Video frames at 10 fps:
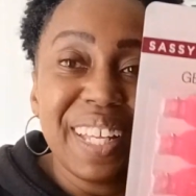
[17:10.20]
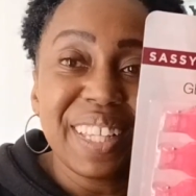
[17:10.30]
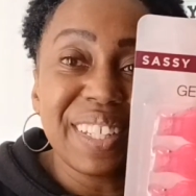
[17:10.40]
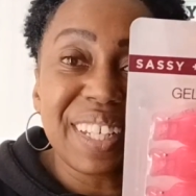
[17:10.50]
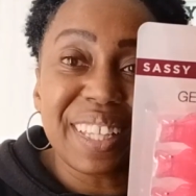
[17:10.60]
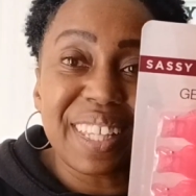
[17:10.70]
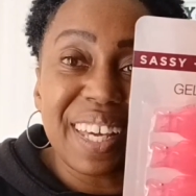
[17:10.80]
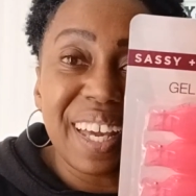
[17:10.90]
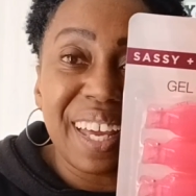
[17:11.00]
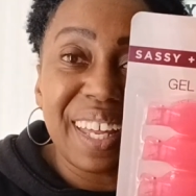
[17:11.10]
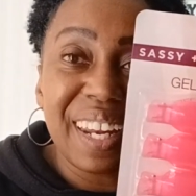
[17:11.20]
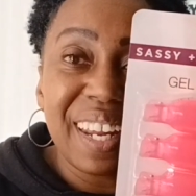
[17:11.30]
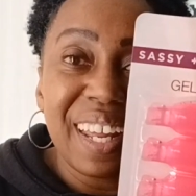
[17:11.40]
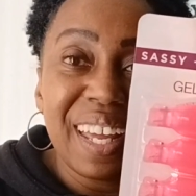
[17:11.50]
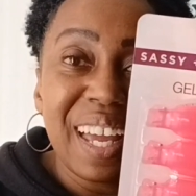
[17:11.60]
Look at that.
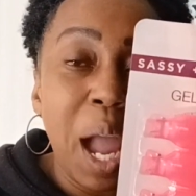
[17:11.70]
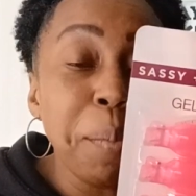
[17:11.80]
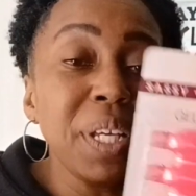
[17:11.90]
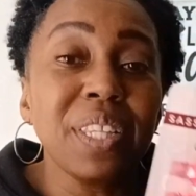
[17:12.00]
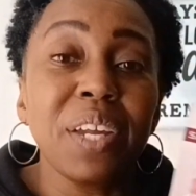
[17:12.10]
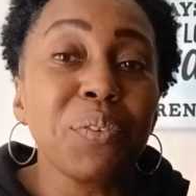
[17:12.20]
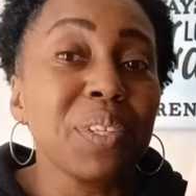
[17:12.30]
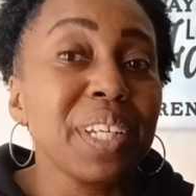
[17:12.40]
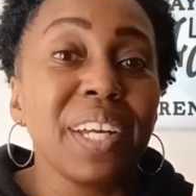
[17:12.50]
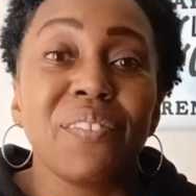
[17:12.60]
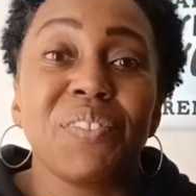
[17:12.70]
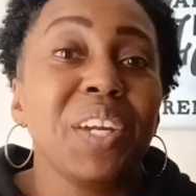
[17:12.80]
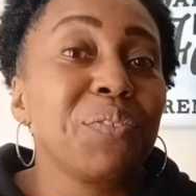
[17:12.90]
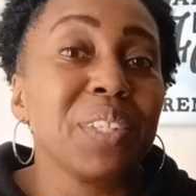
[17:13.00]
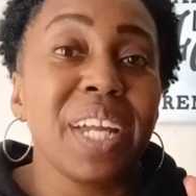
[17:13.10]
I mean, they really, they
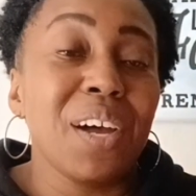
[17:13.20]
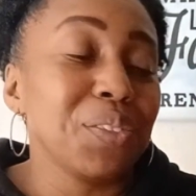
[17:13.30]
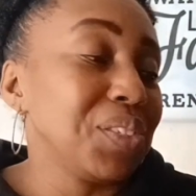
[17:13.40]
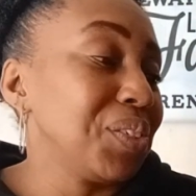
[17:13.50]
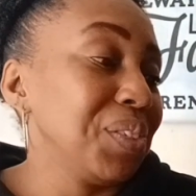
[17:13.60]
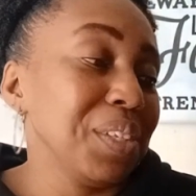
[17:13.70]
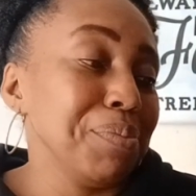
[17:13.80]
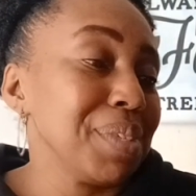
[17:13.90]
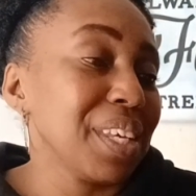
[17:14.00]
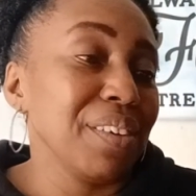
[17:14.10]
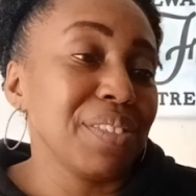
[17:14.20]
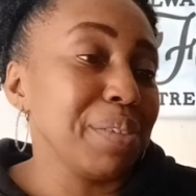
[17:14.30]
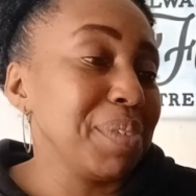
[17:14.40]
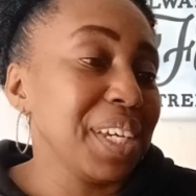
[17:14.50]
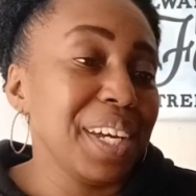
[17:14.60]
really outdo themselves
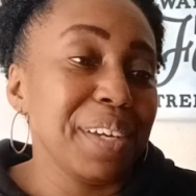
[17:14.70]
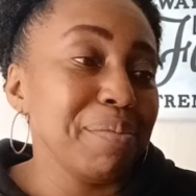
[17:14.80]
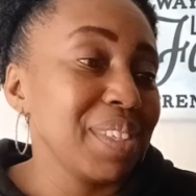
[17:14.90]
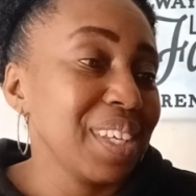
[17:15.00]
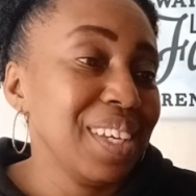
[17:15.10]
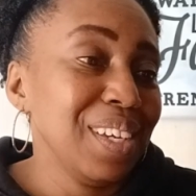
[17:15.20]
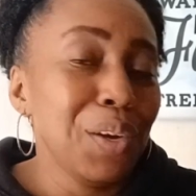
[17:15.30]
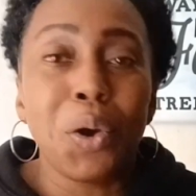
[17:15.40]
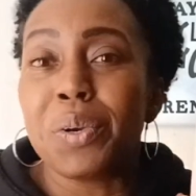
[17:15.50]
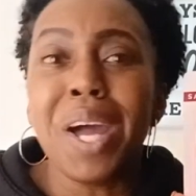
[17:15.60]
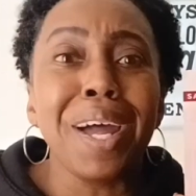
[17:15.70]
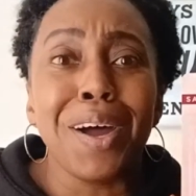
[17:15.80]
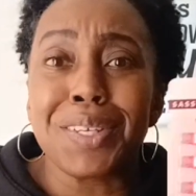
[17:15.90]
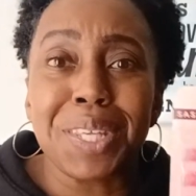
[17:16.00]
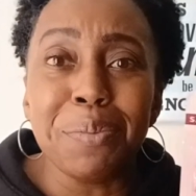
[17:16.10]
sometimes. Or
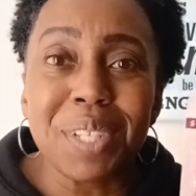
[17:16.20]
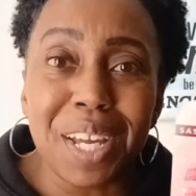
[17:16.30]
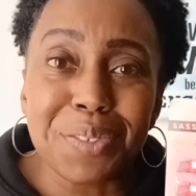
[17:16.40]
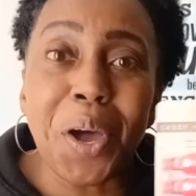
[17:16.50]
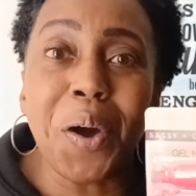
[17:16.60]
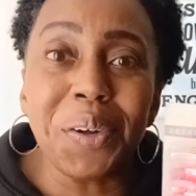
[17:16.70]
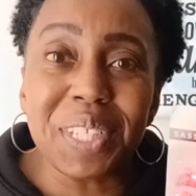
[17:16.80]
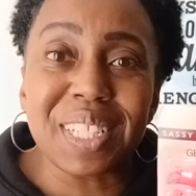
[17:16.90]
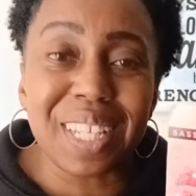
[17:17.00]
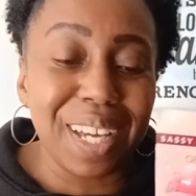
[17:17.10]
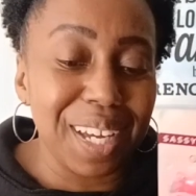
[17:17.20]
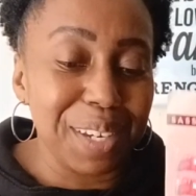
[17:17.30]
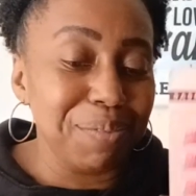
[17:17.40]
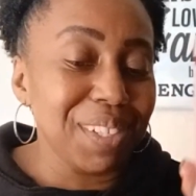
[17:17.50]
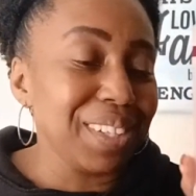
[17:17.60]
not sometimes, all the
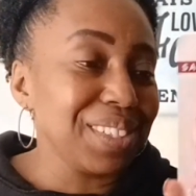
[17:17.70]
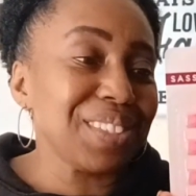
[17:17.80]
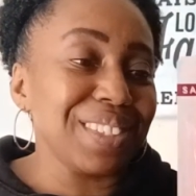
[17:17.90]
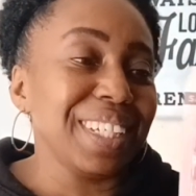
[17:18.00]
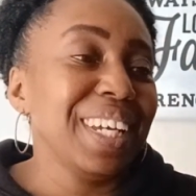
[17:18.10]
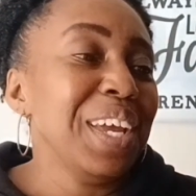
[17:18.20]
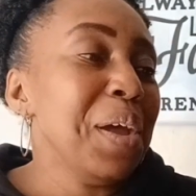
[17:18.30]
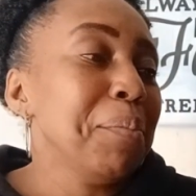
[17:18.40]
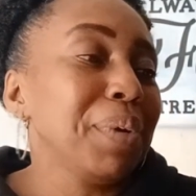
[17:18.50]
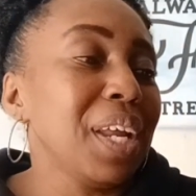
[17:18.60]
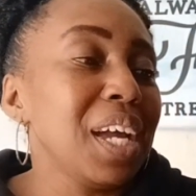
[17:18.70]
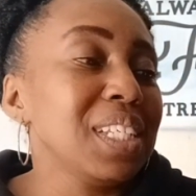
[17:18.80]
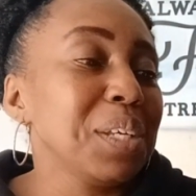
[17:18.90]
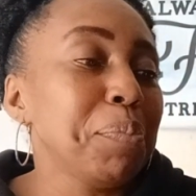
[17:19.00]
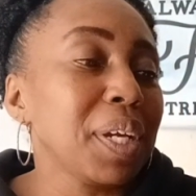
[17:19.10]
time, Dollar Tree. But I
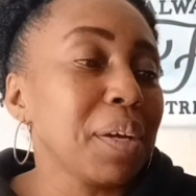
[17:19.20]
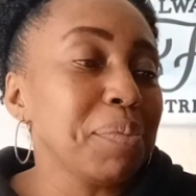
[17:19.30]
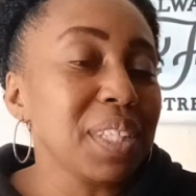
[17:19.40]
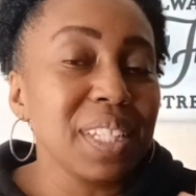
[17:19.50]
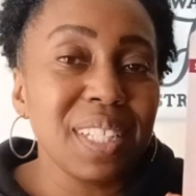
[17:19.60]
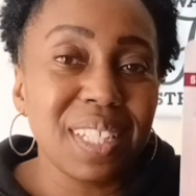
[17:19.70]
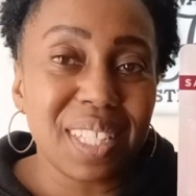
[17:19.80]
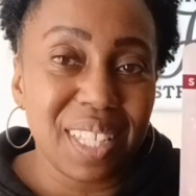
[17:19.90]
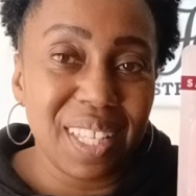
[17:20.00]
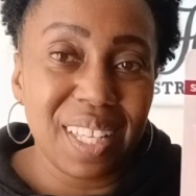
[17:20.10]
did pick up these.